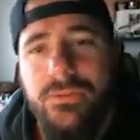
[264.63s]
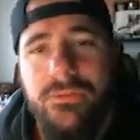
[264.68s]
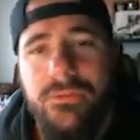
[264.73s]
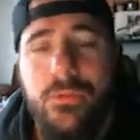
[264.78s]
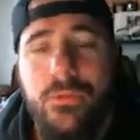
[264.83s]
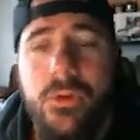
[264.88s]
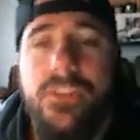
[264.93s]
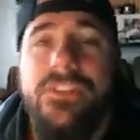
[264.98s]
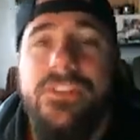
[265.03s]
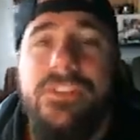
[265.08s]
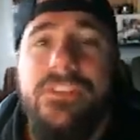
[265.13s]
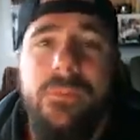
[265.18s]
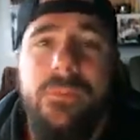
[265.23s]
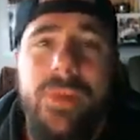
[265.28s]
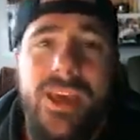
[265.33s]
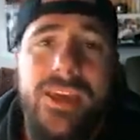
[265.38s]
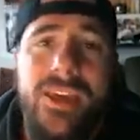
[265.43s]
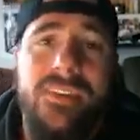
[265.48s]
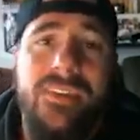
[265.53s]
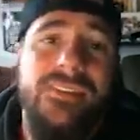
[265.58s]
Forces a
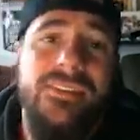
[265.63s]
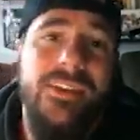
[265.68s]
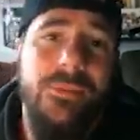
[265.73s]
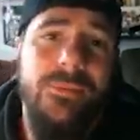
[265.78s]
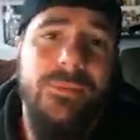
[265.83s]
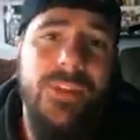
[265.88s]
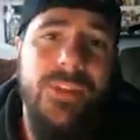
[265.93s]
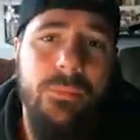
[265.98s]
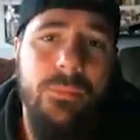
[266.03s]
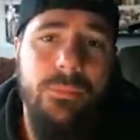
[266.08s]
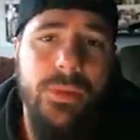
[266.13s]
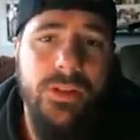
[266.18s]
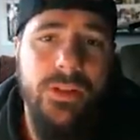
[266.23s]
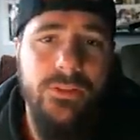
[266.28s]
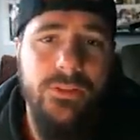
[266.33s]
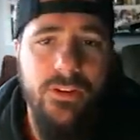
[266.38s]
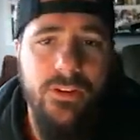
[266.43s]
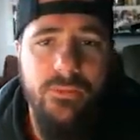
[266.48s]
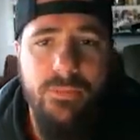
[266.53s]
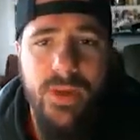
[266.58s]
pass, tipped up,
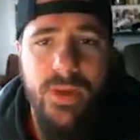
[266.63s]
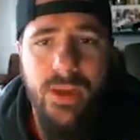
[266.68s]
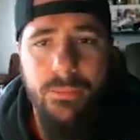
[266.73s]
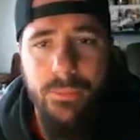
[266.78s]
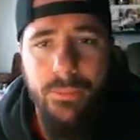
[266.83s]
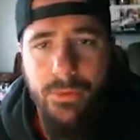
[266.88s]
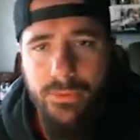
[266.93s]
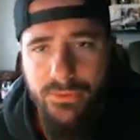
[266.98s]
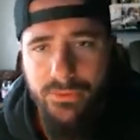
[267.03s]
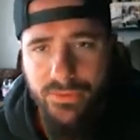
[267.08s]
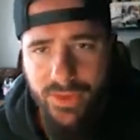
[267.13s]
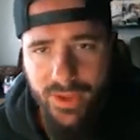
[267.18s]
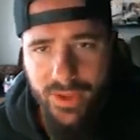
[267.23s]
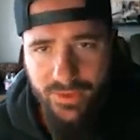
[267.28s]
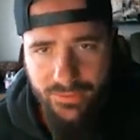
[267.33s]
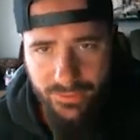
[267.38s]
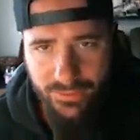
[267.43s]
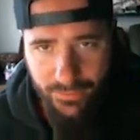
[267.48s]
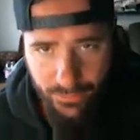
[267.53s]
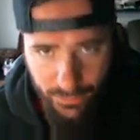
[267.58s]
picked off by Bo
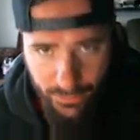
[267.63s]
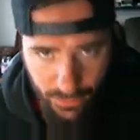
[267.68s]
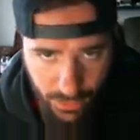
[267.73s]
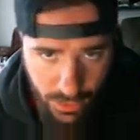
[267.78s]
Jackson.